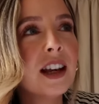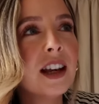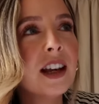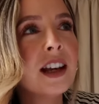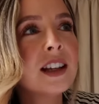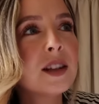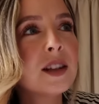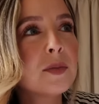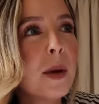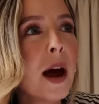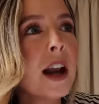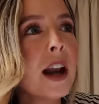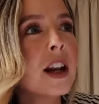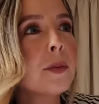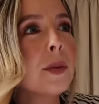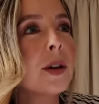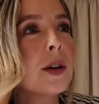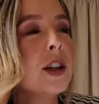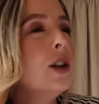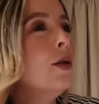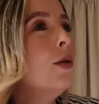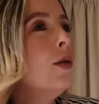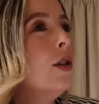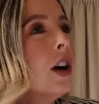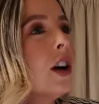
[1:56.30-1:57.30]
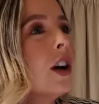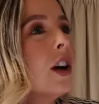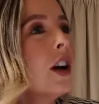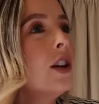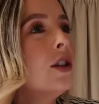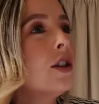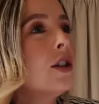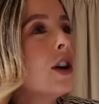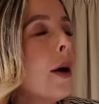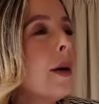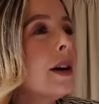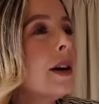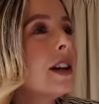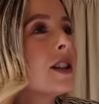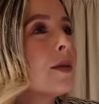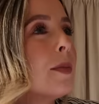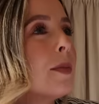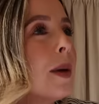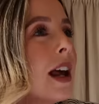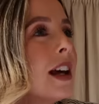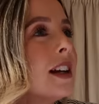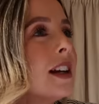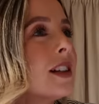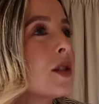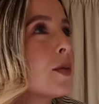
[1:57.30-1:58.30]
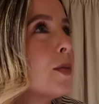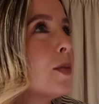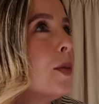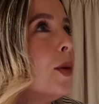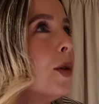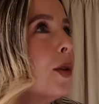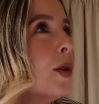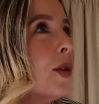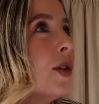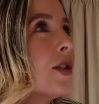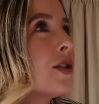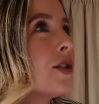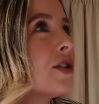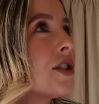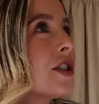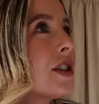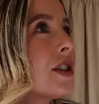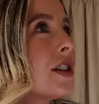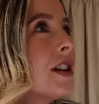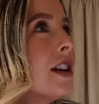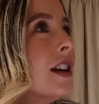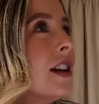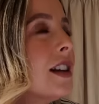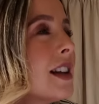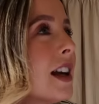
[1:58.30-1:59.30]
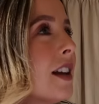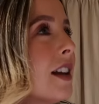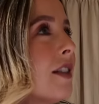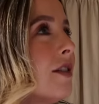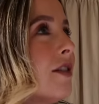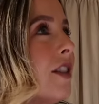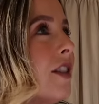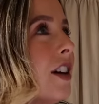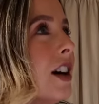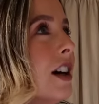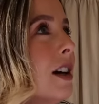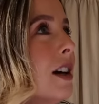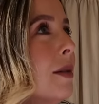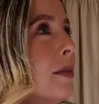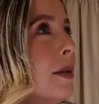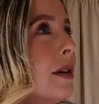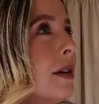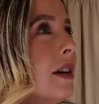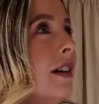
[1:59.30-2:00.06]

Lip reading: It's better, but you look like you're going to play a sport. Is that the vibe?